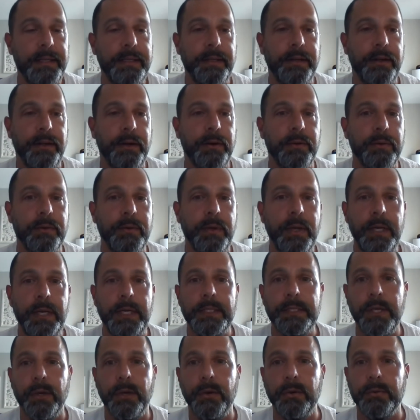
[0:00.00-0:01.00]
You know,
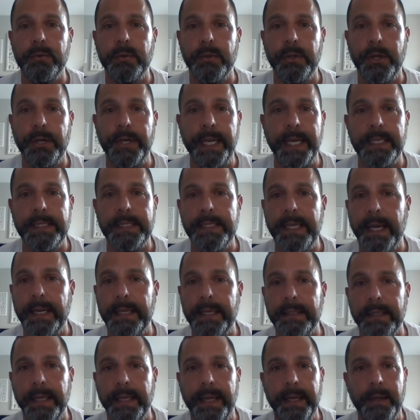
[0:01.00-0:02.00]
so learning a
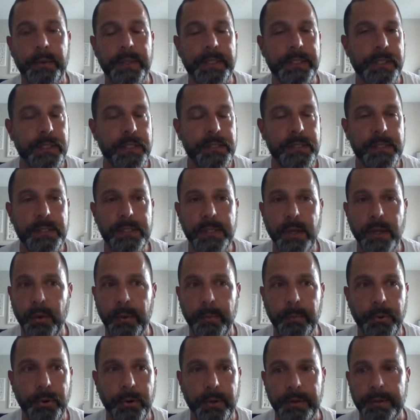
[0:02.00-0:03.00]
second language is so
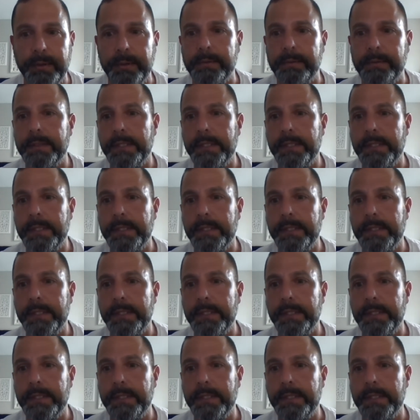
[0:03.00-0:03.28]
important.